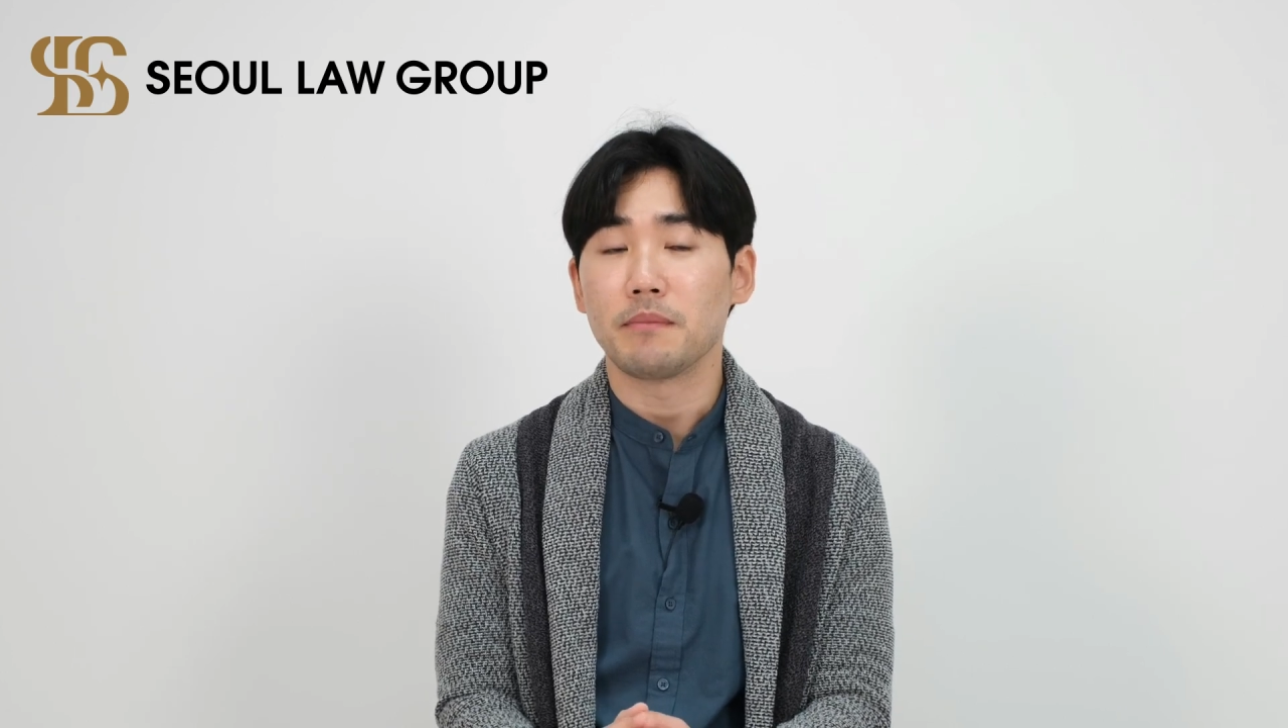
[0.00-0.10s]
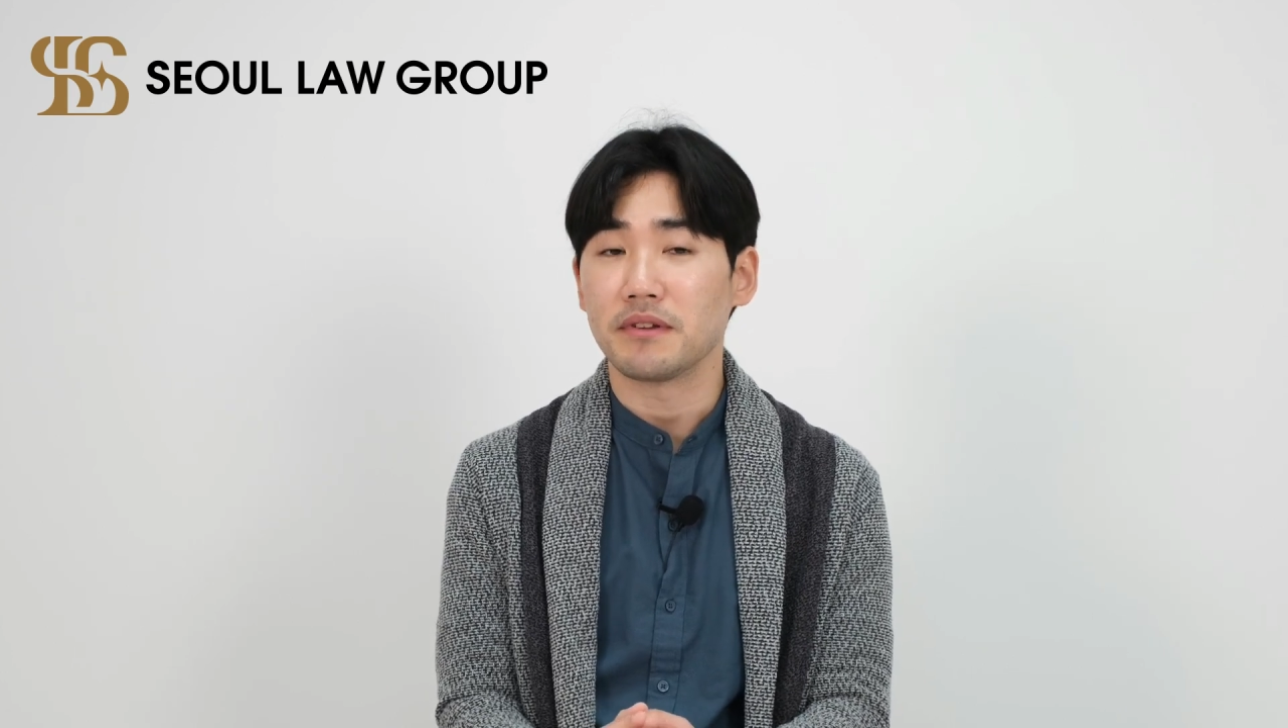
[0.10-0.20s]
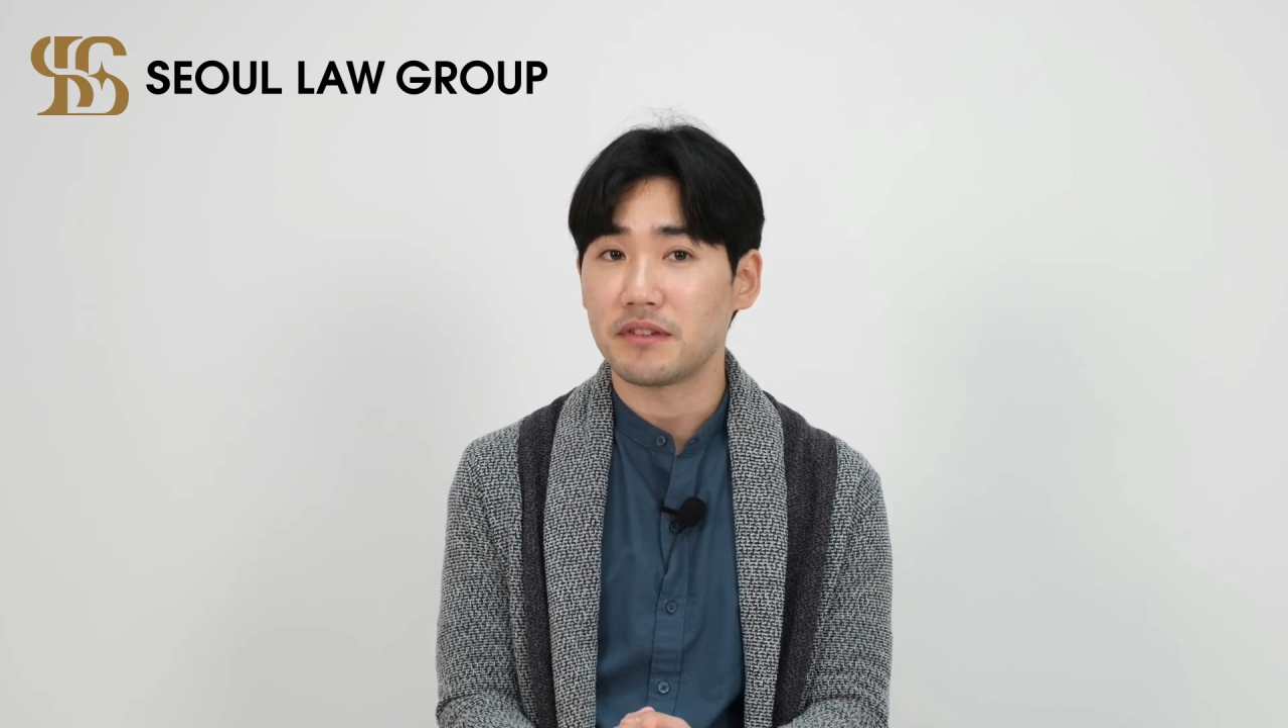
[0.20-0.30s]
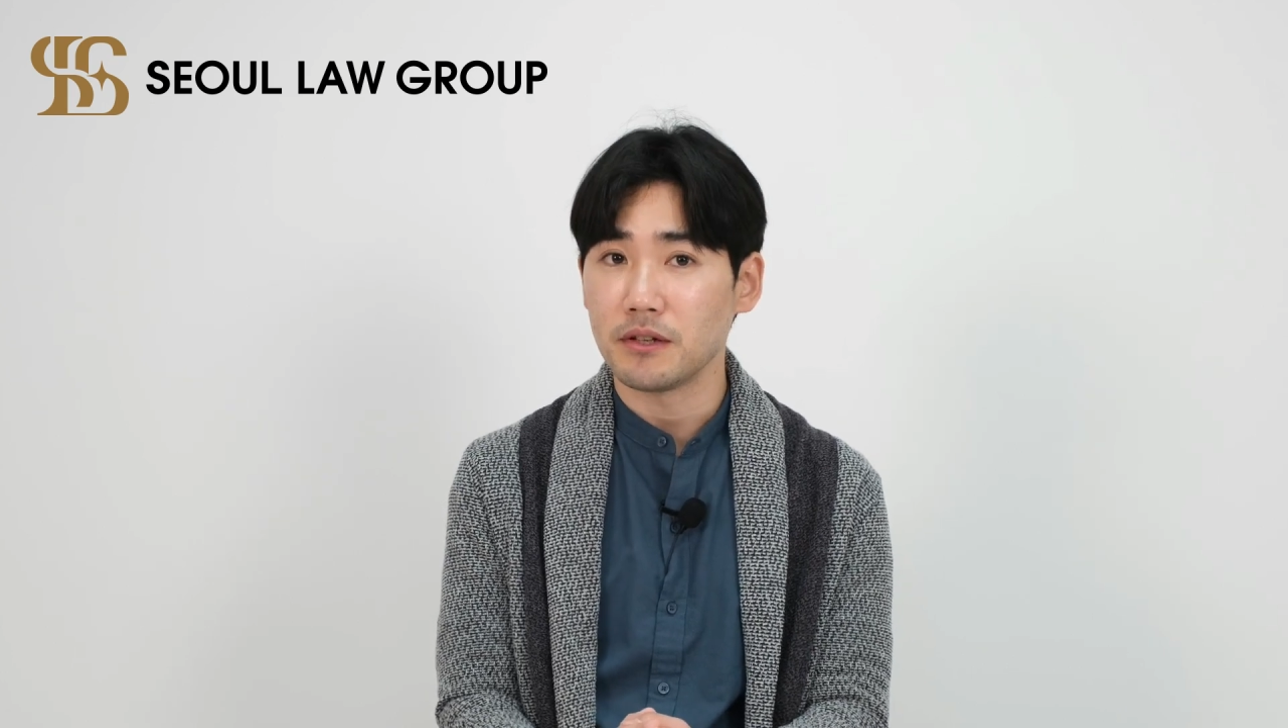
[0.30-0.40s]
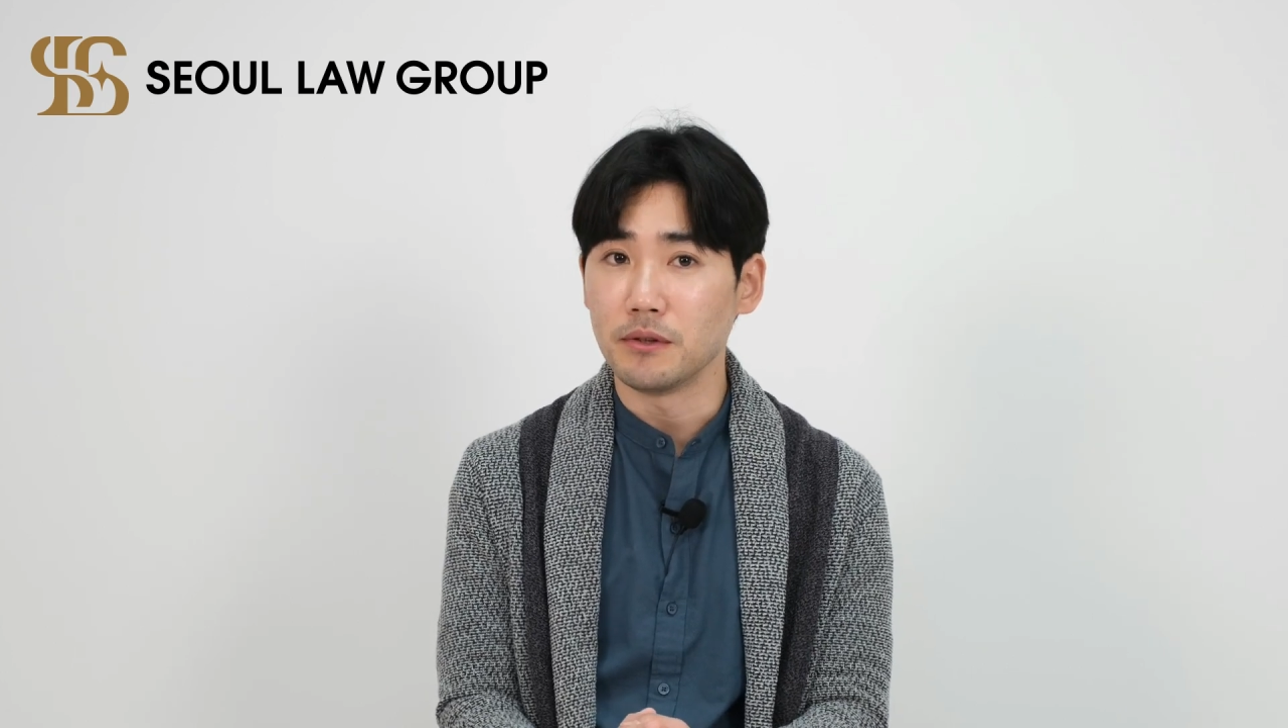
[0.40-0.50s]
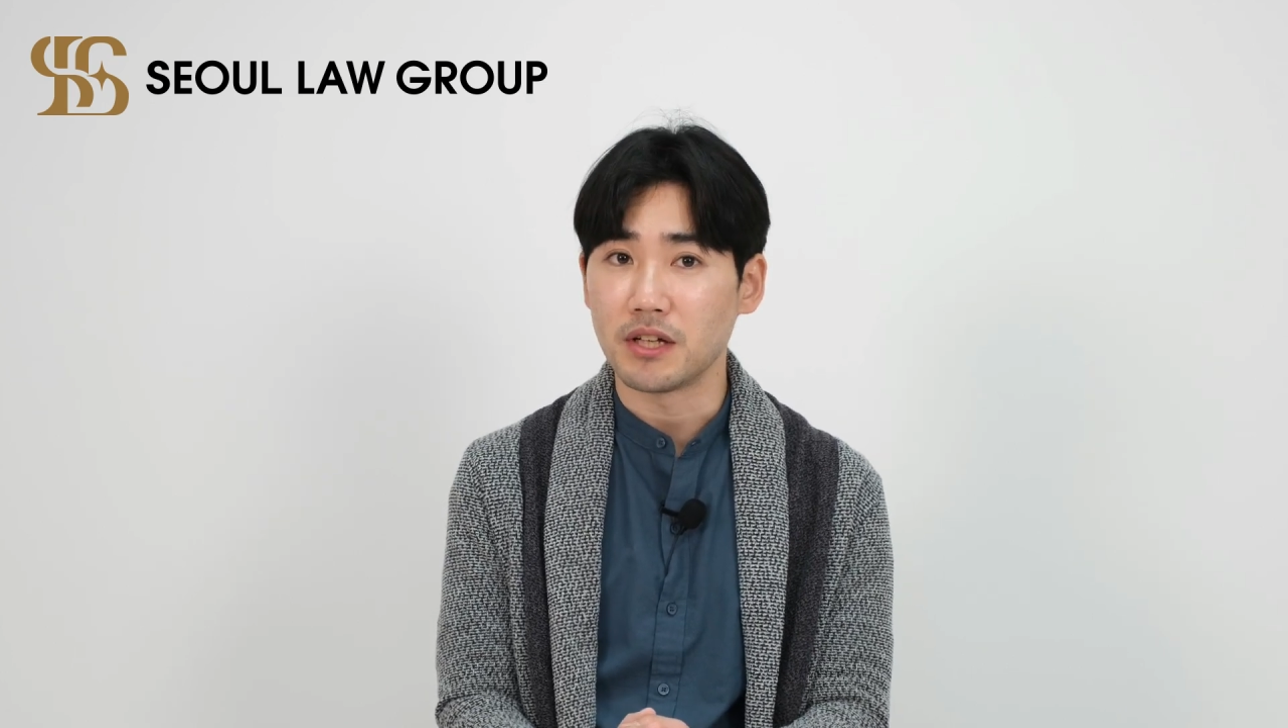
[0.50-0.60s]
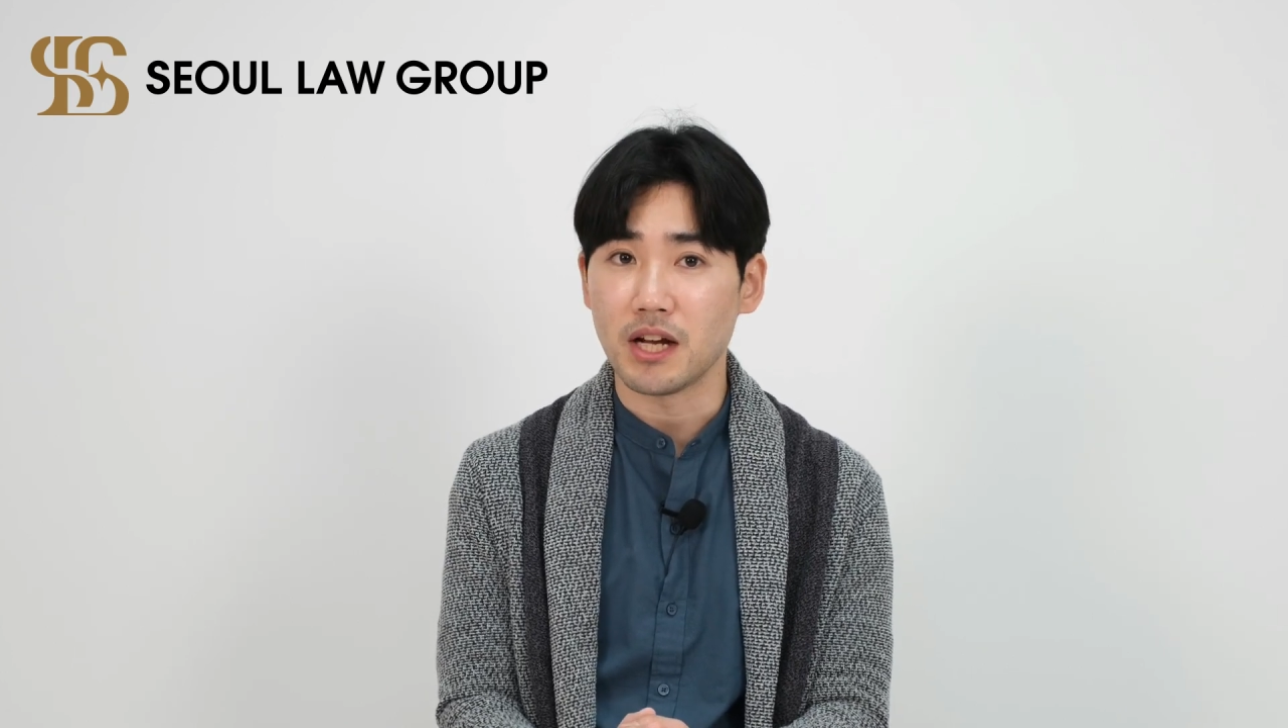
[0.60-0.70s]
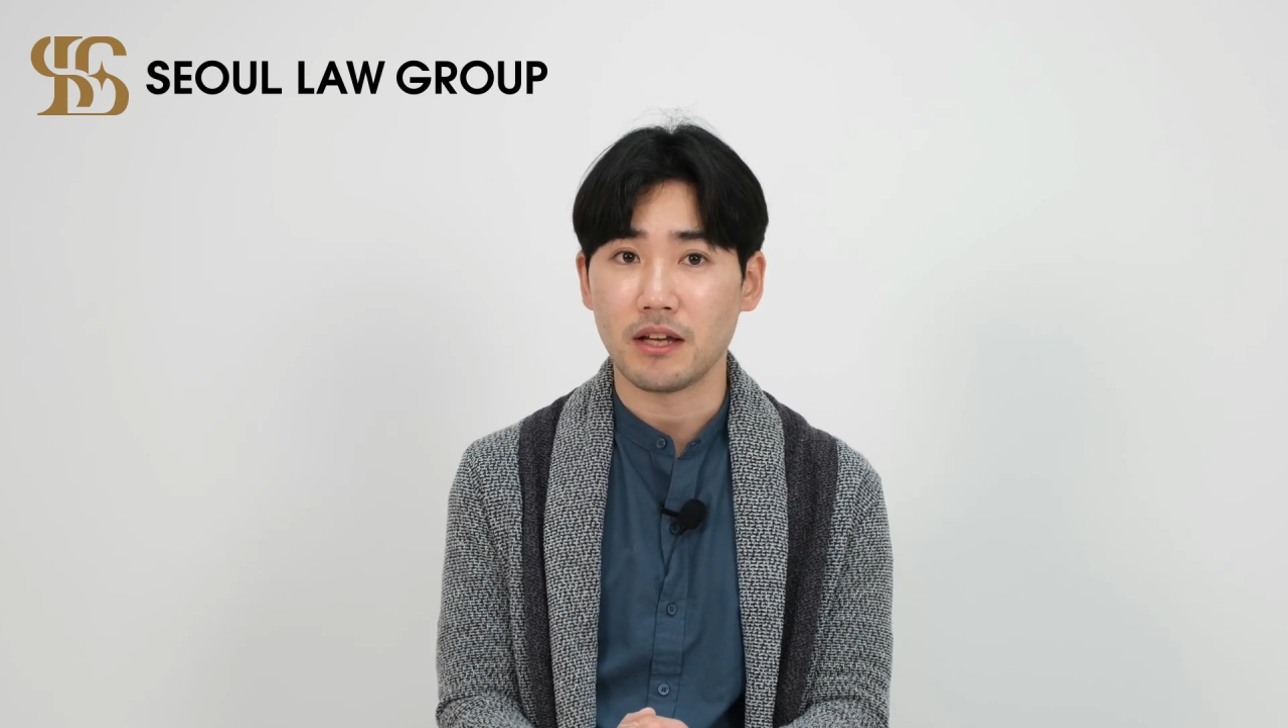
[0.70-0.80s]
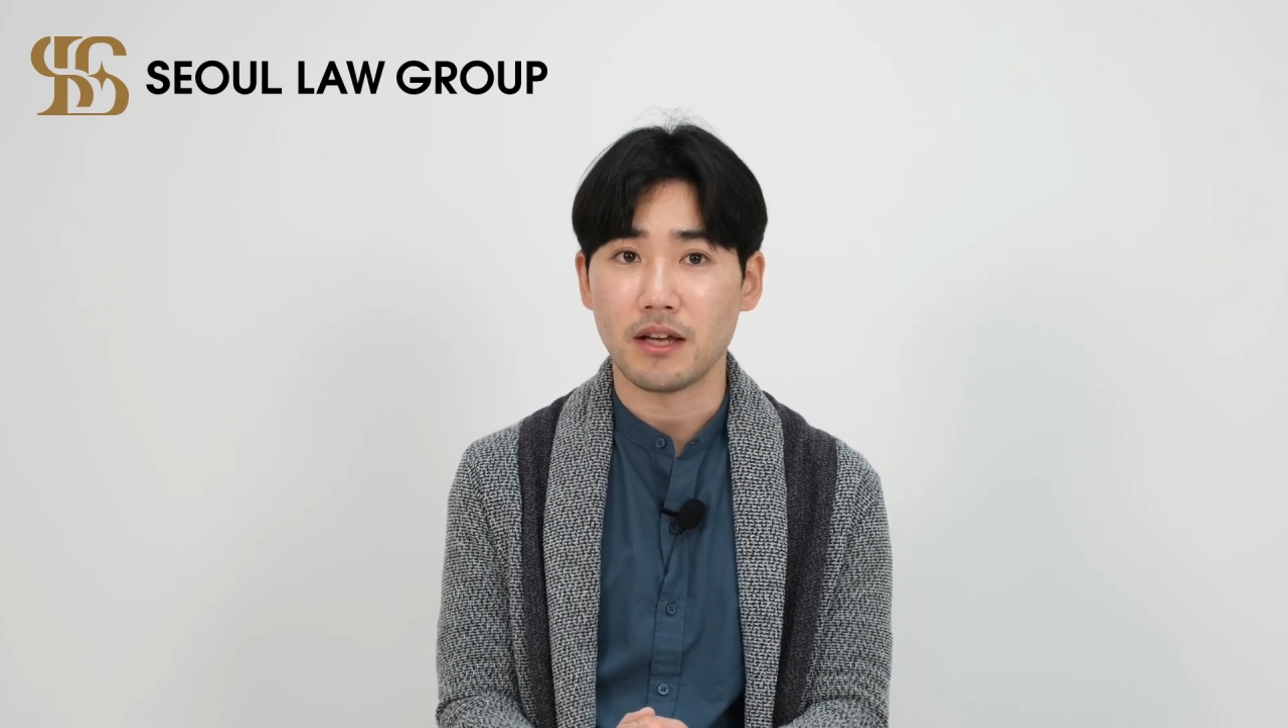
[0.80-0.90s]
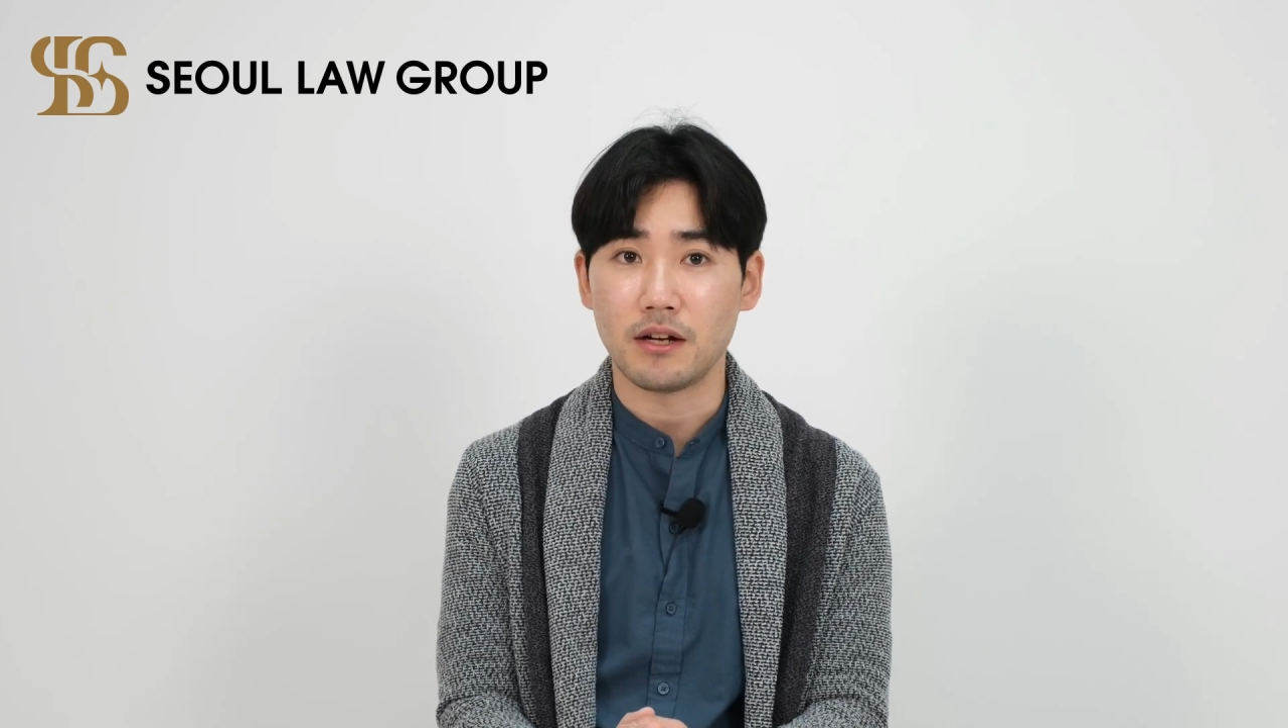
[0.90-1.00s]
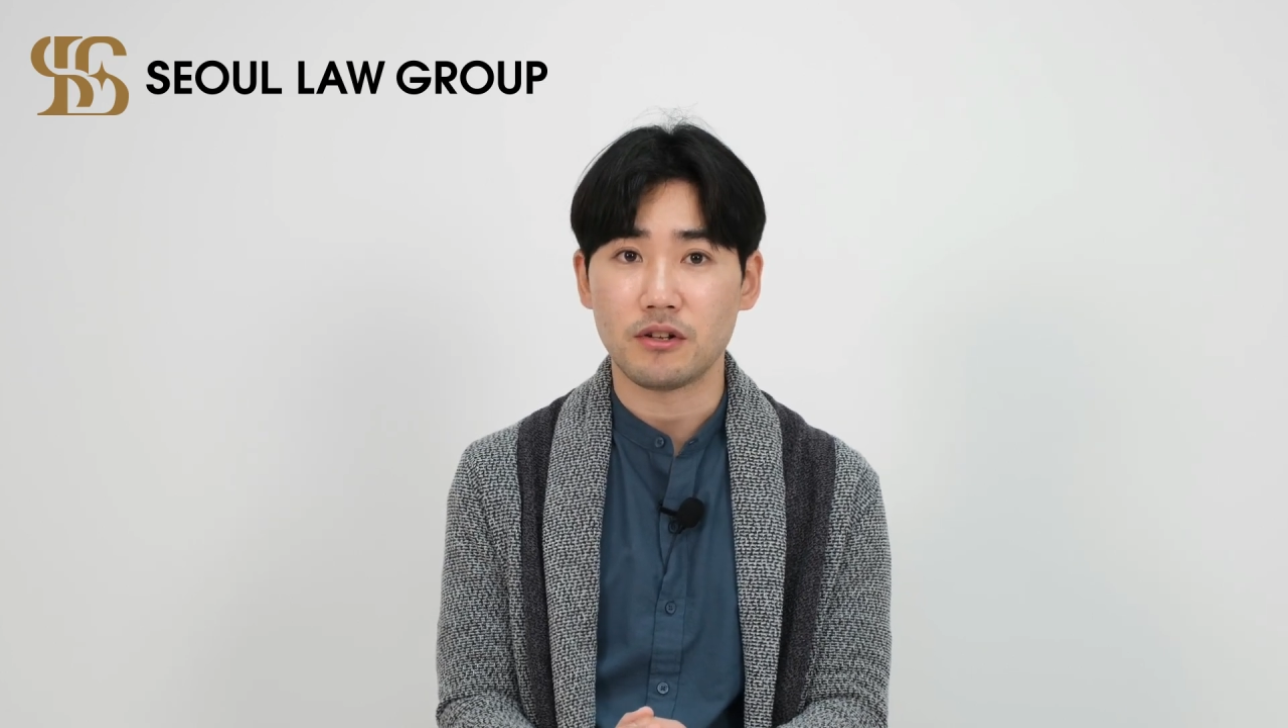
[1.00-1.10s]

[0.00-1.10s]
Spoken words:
but still get a